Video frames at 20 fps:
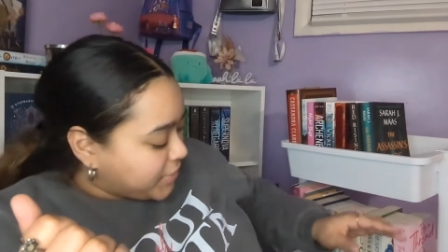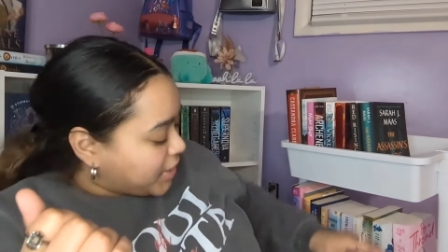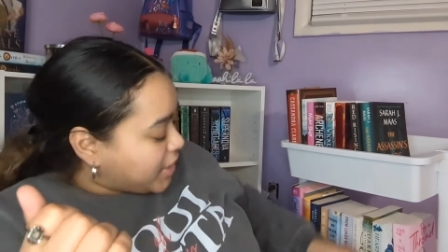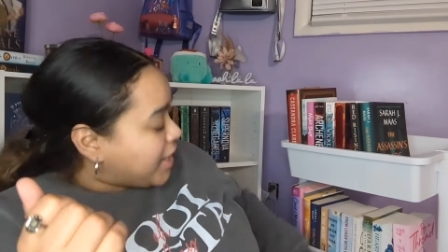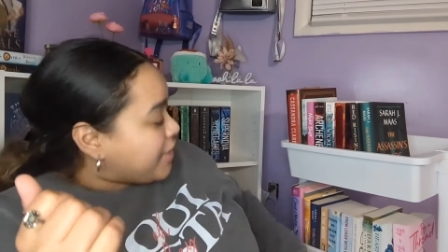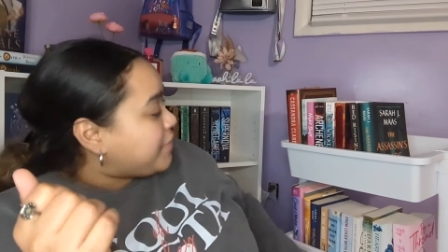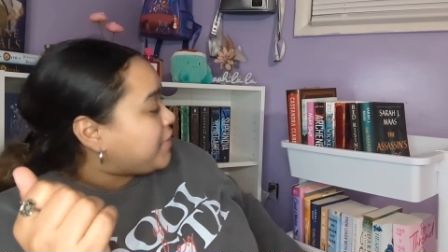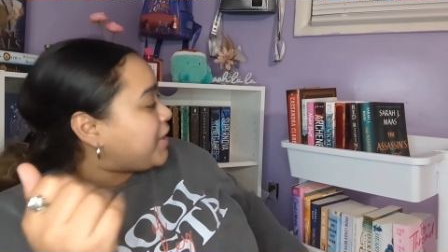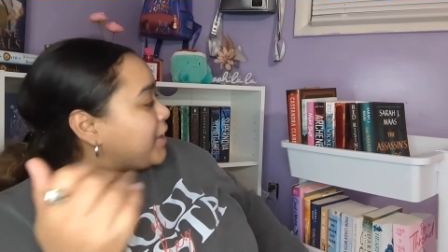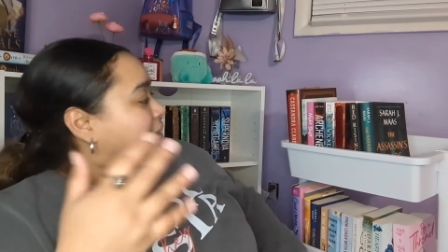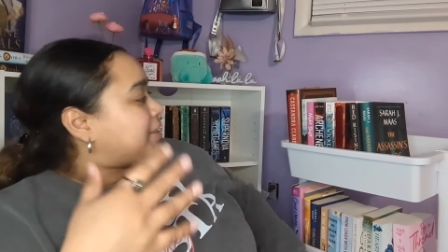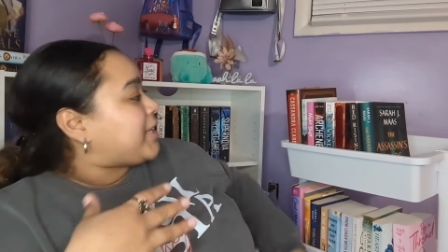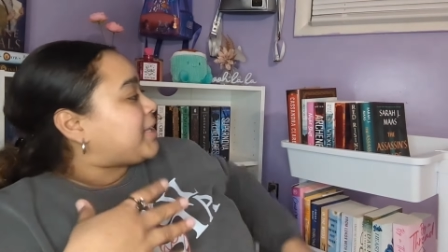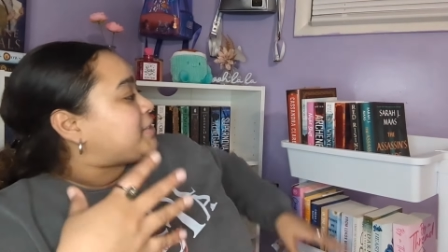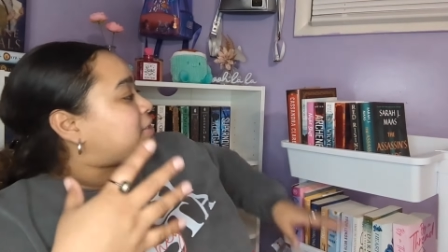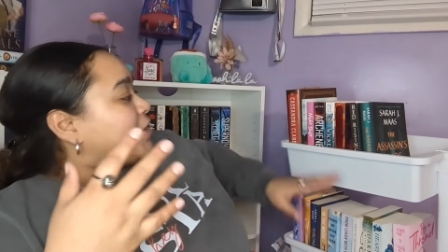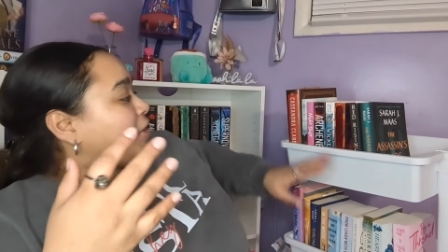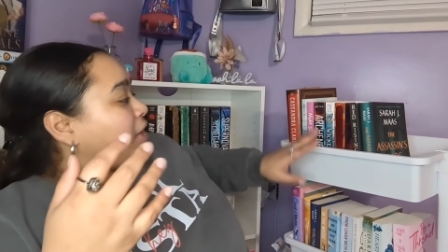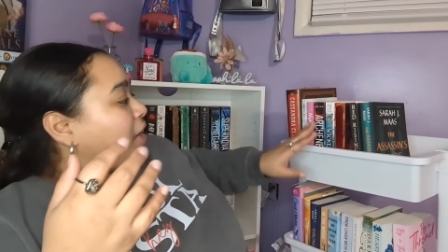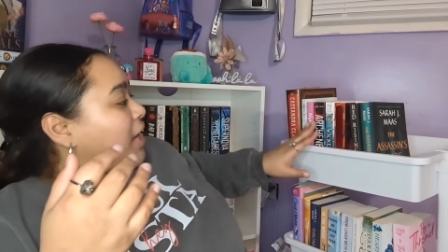I feel like that's
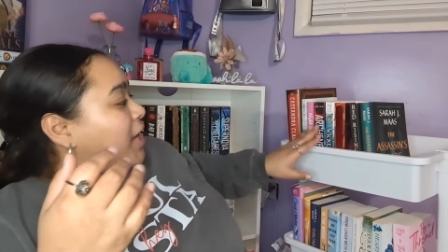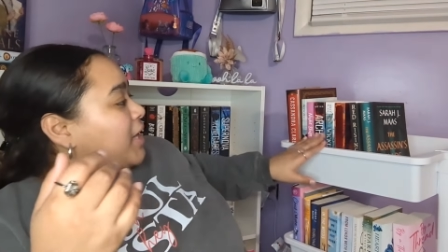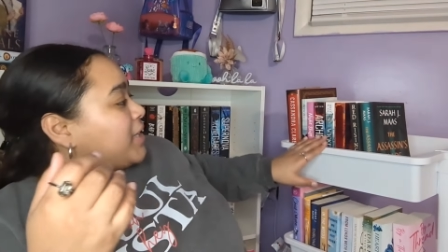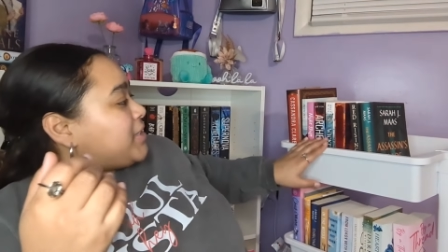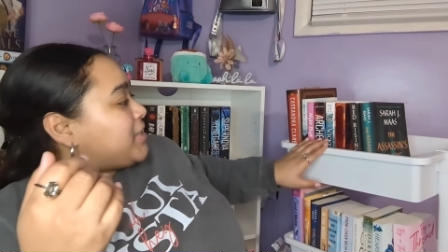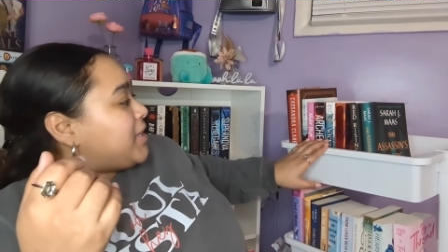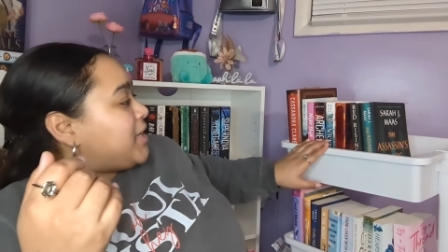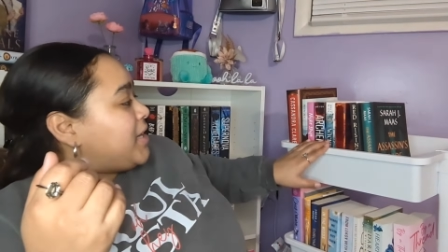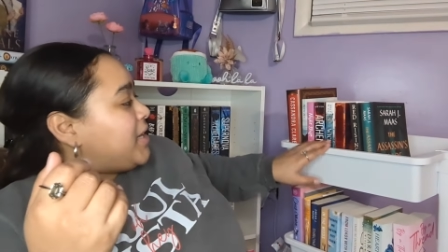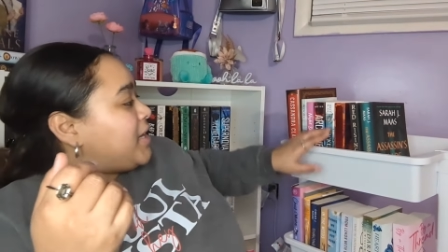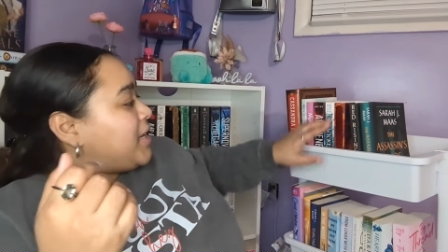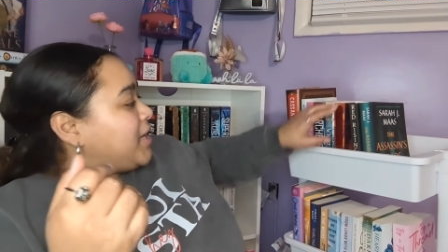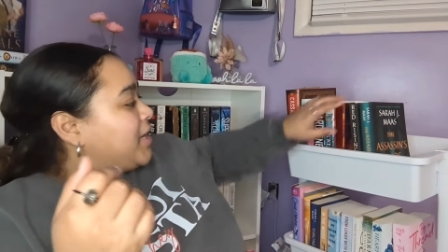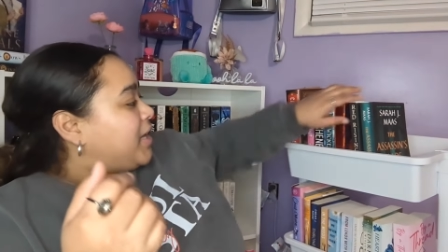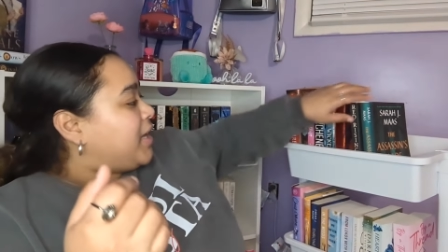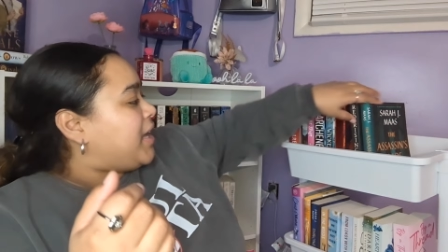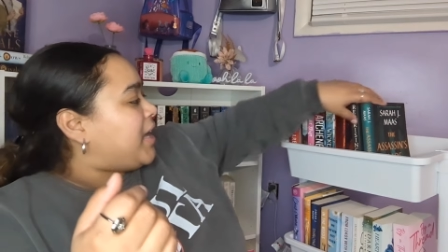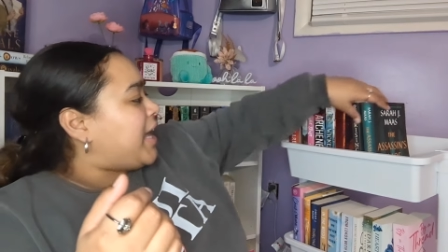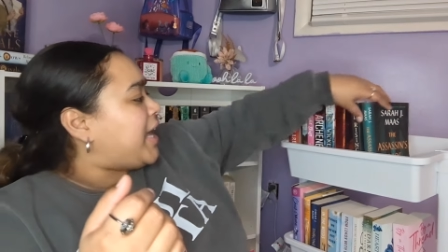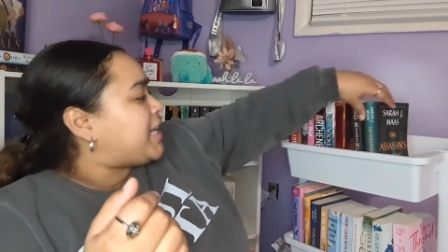a lot.
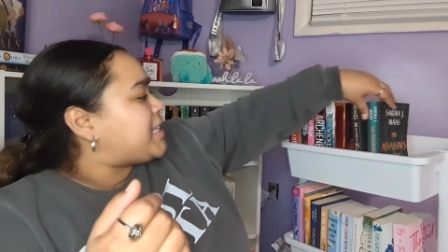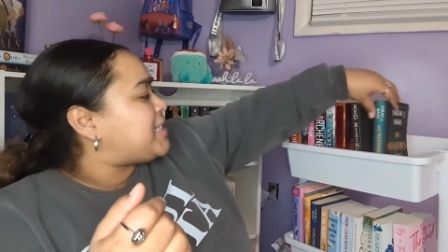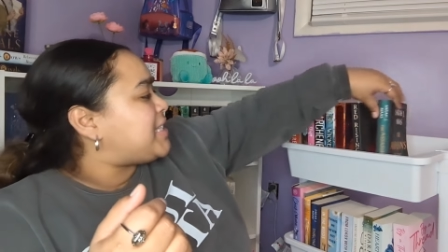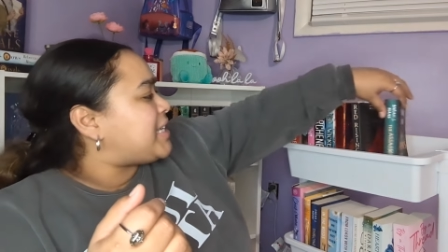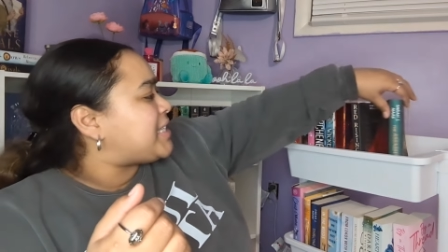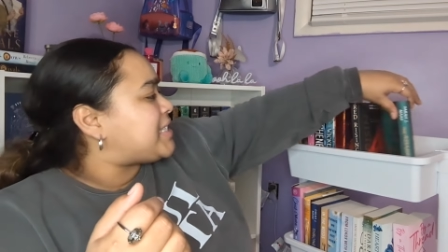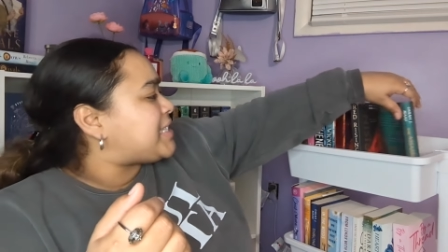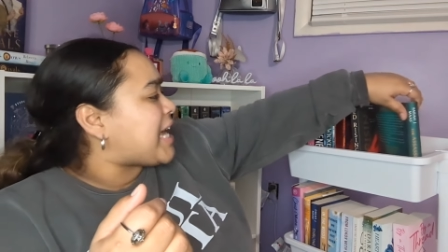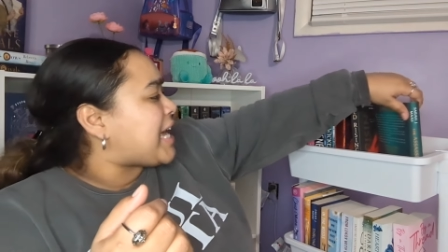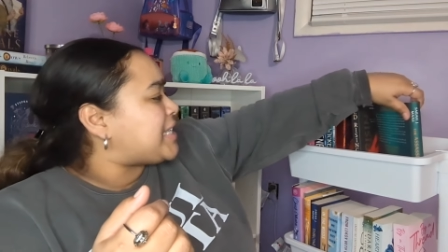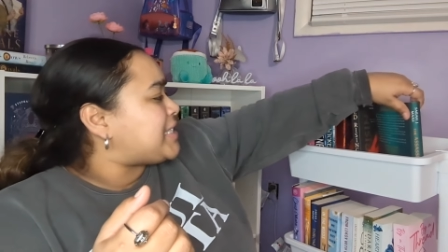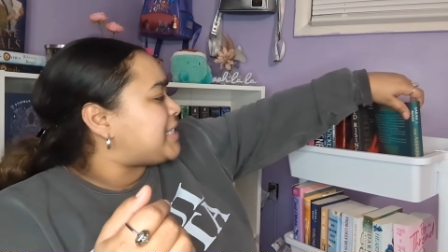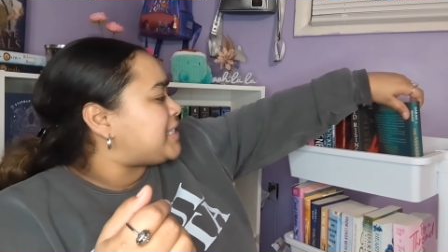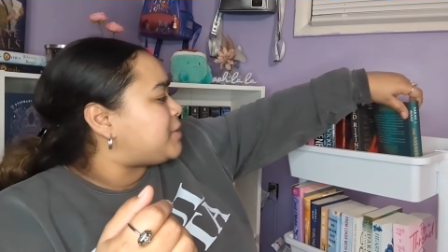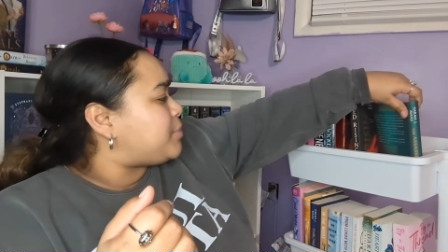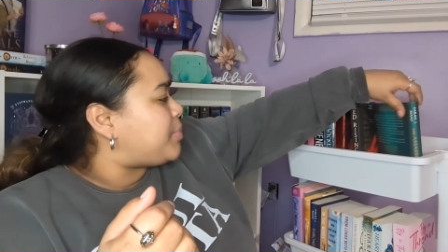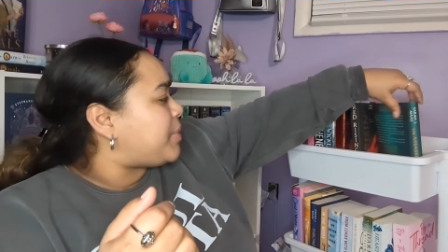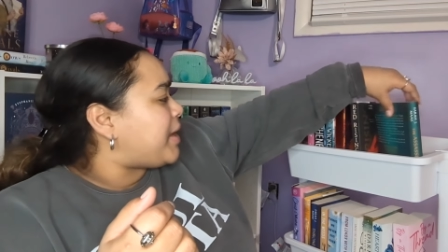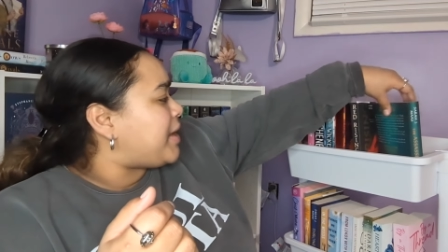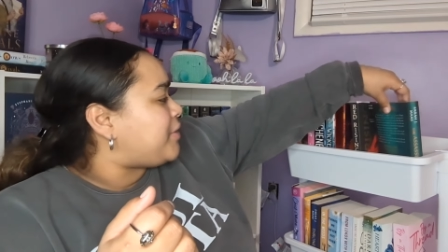Is the Assassin's
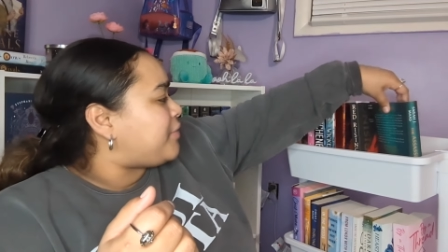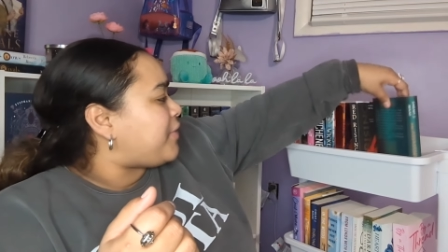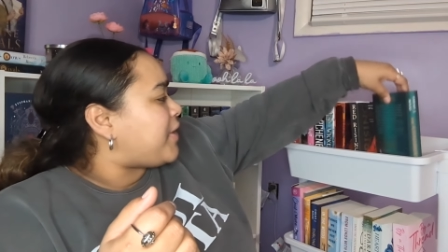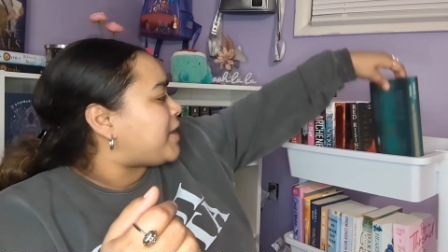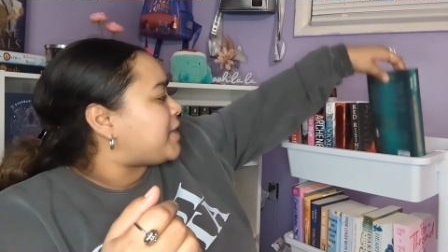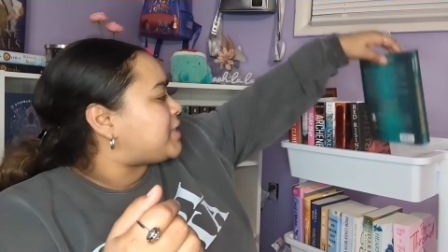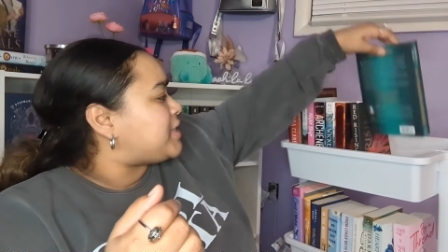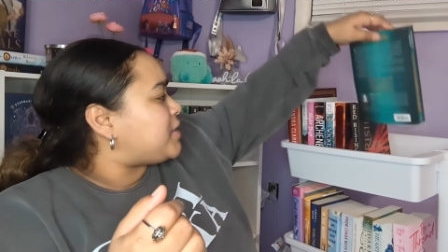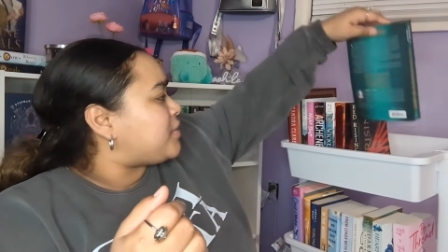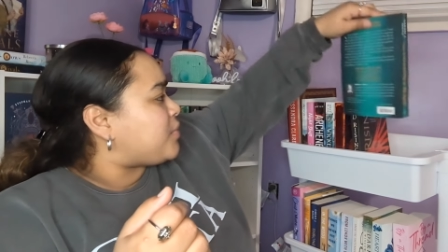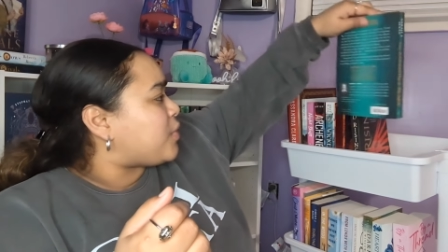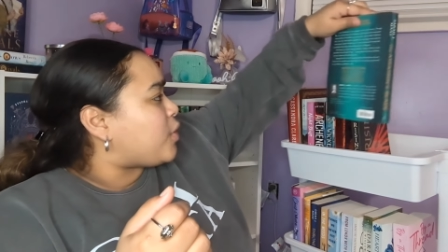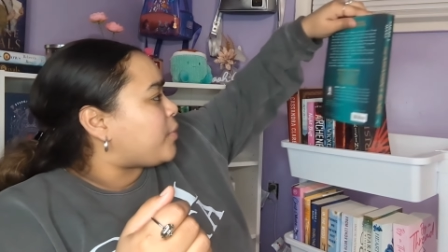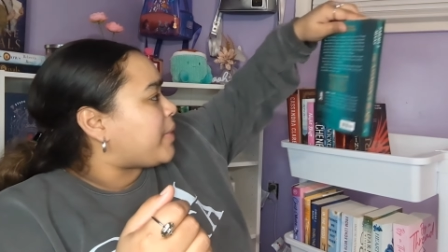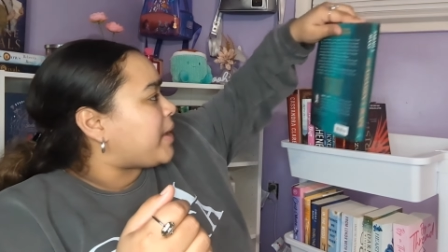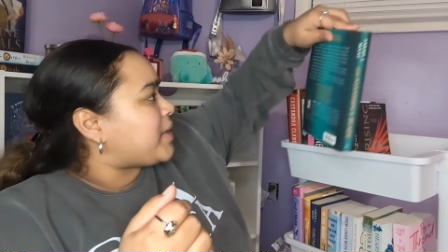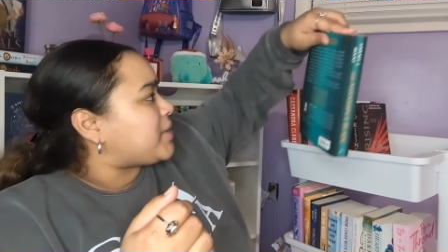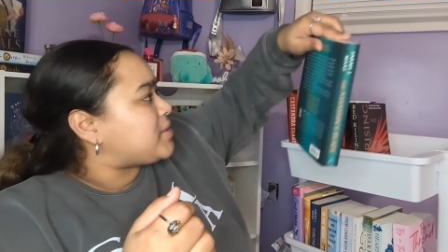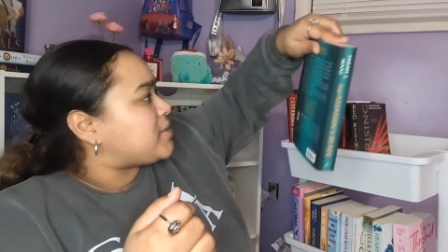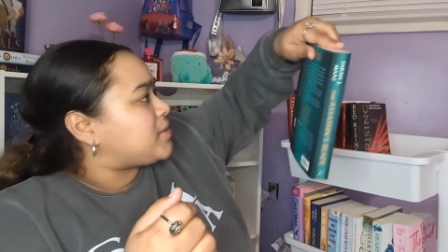Blade fantasy
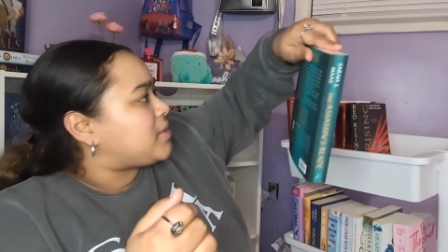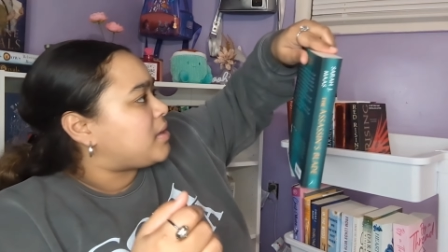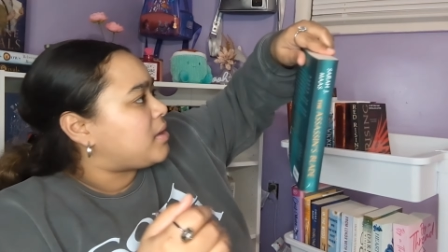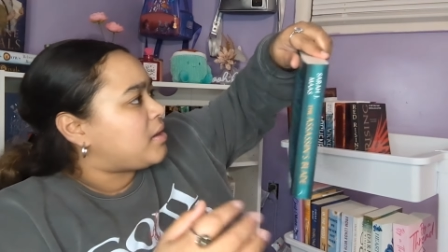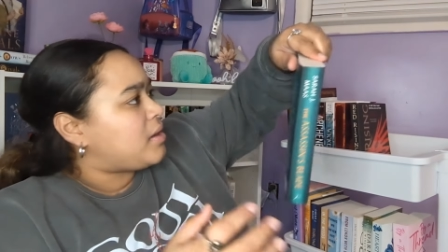romance?